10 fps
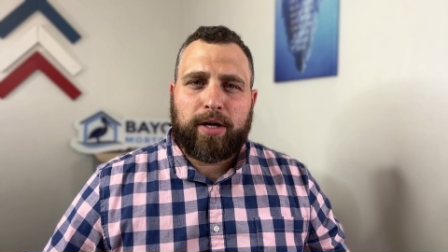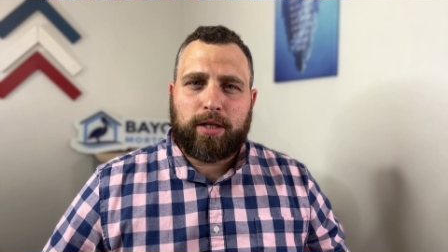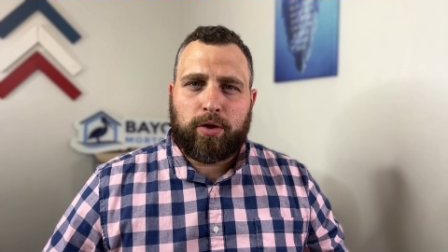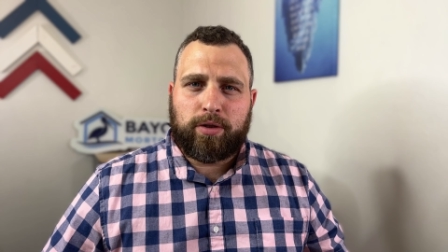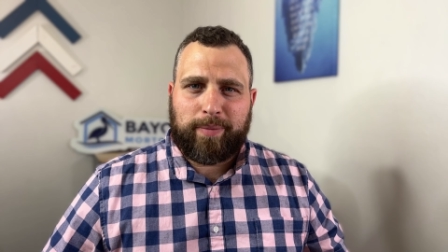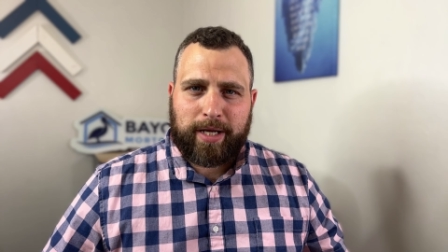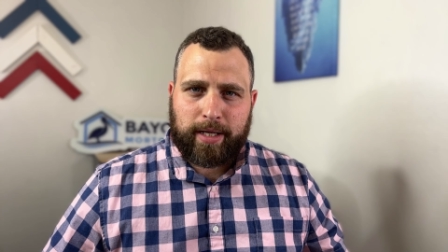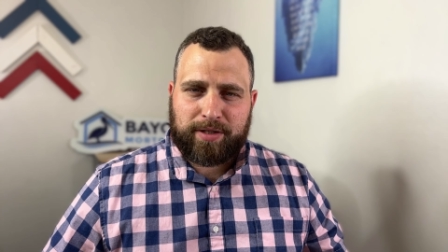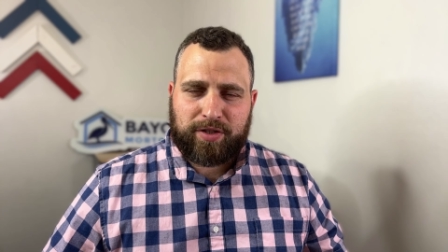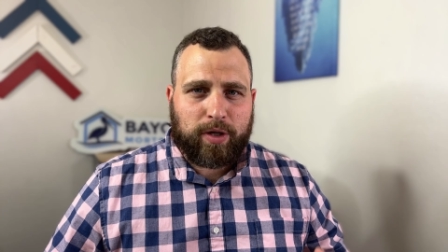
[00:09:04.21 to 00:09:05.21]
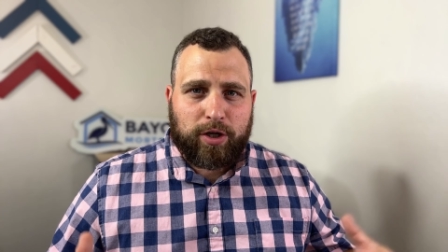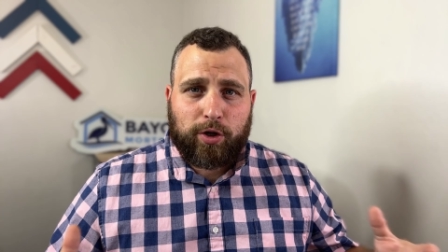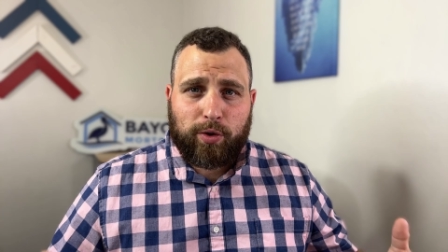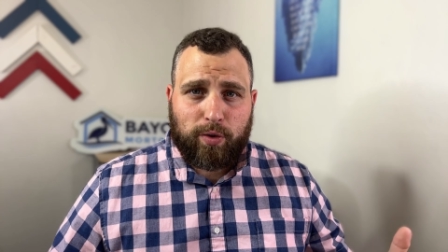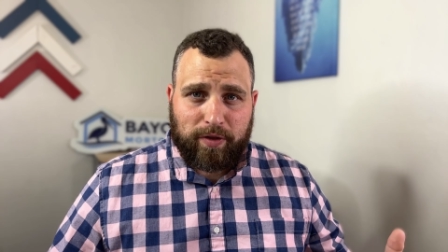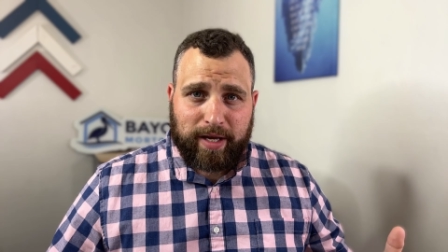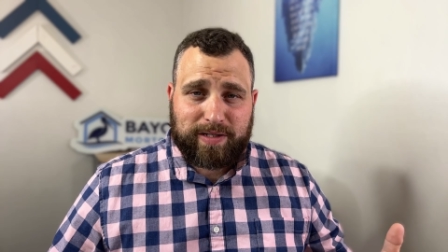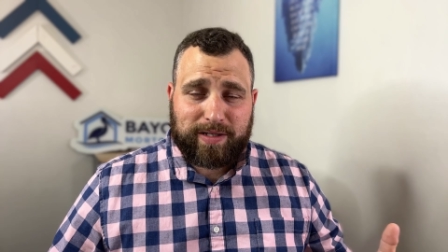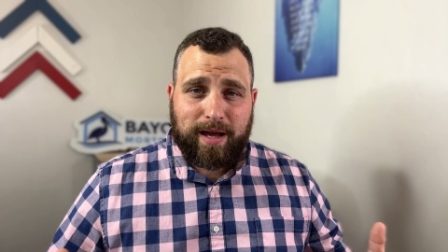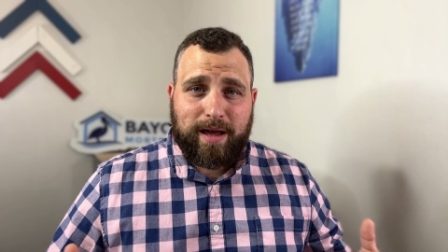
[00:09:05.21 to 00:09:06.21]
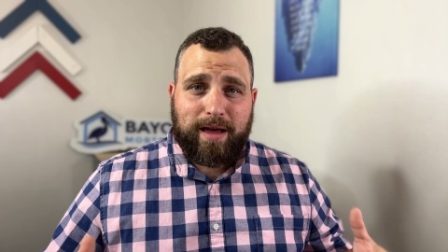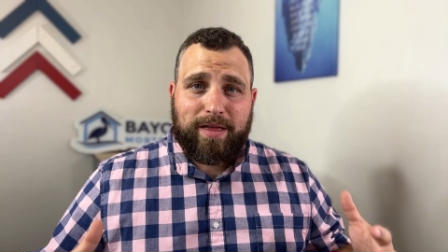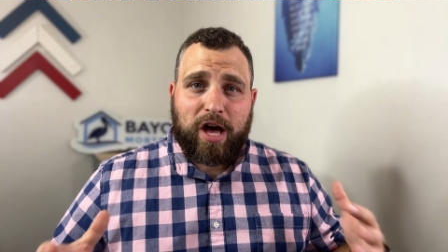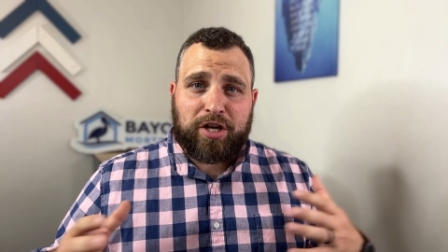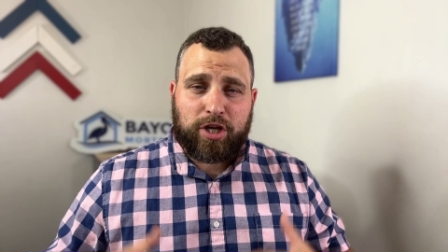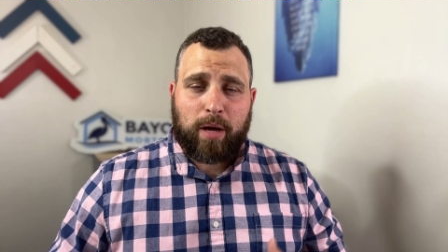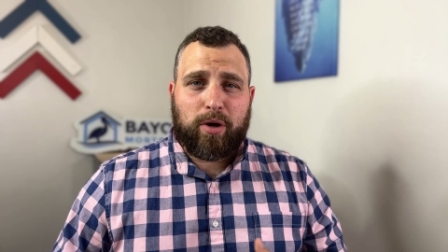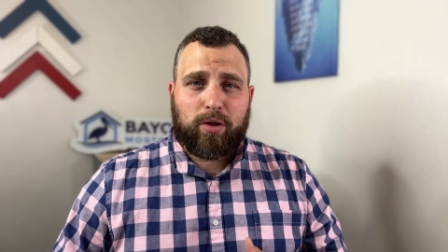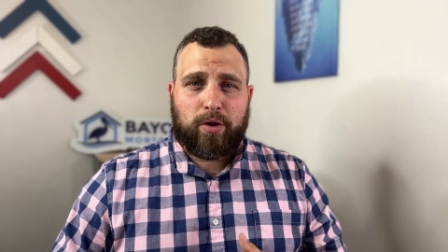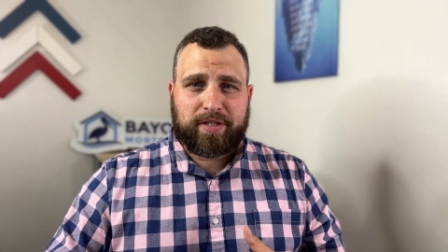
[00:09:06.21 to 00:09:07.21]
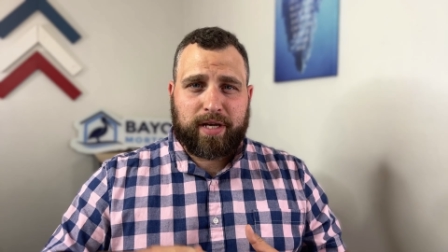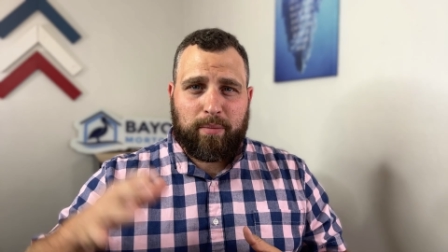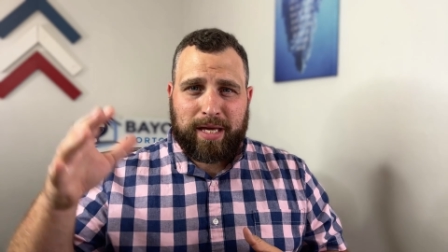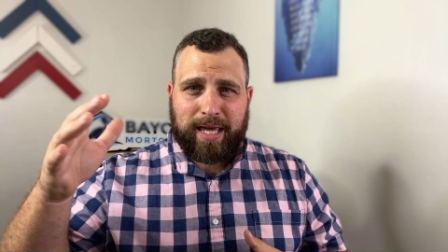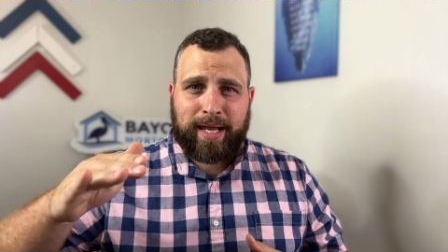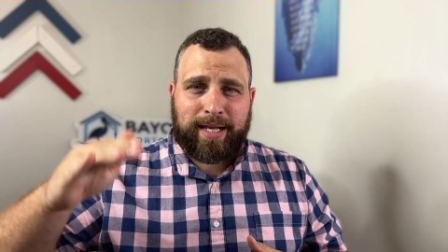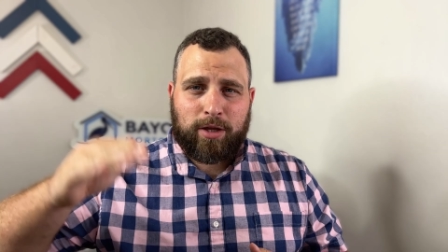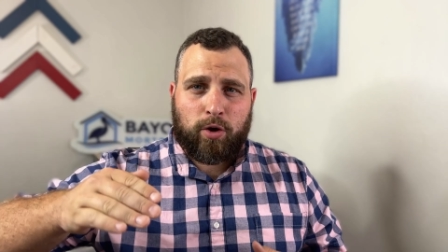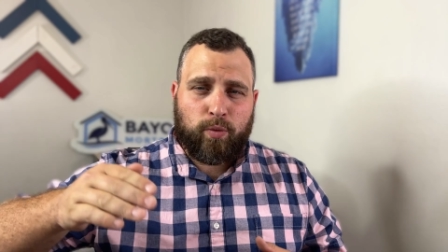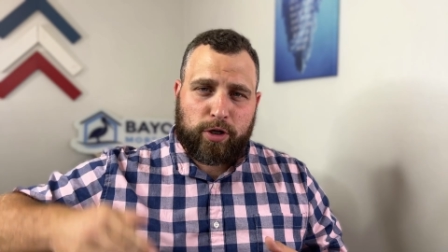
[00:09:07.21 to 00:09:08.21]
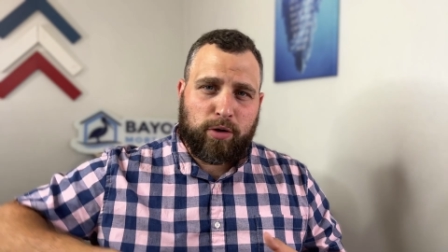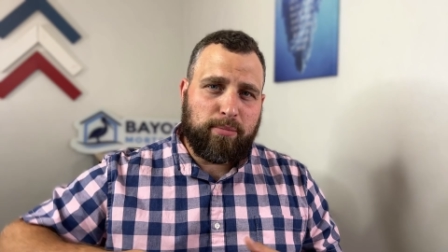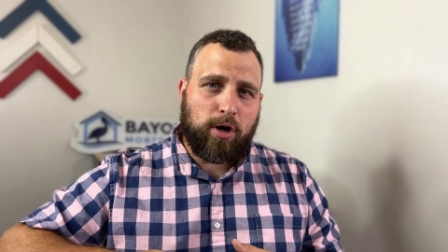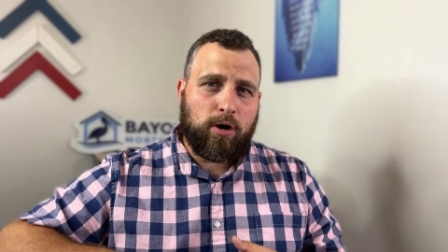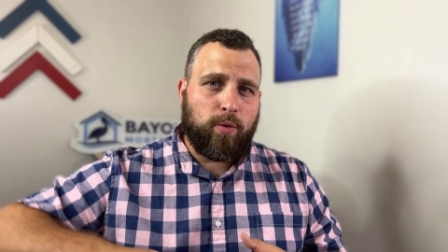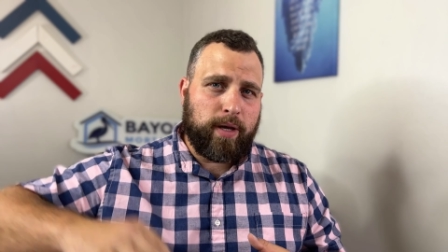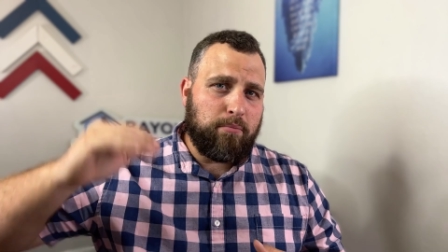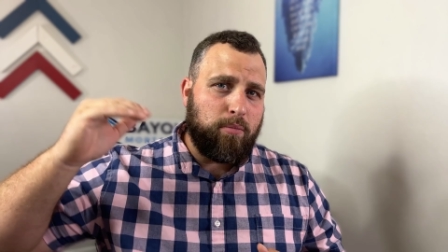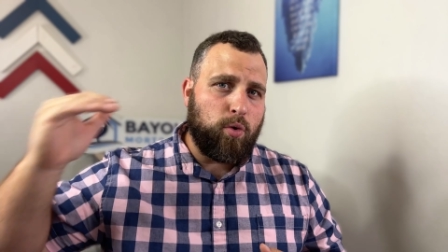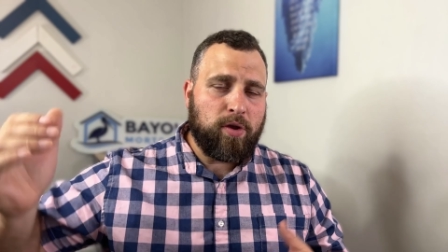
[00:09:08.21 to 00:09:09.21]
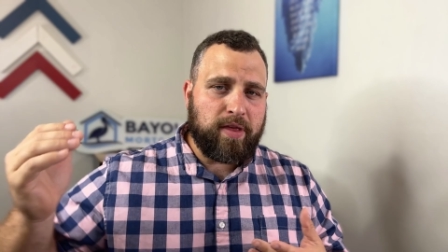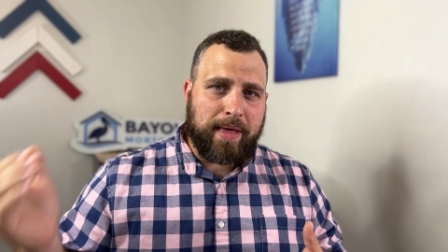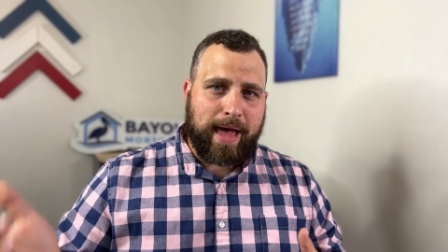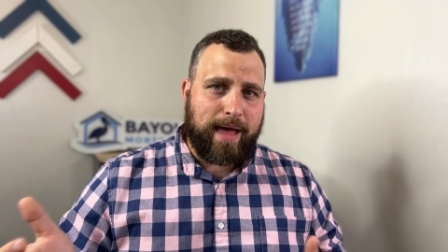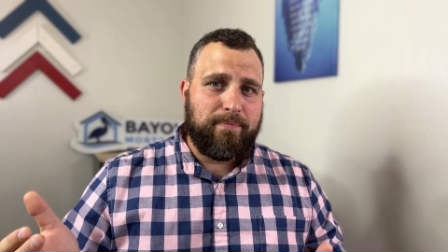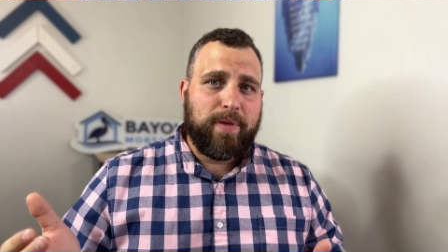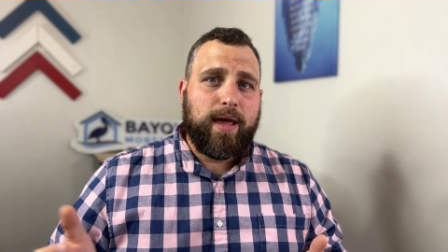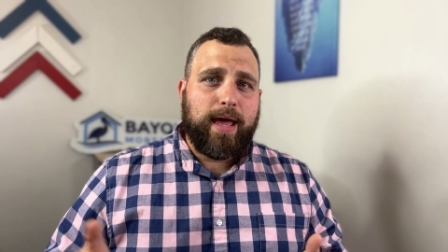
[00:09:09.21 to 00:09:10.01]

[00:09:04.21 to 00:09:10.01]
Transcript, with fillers: loan limit is, you can Google this a jumbo loan is going to be any loan where you're borrowing more than that.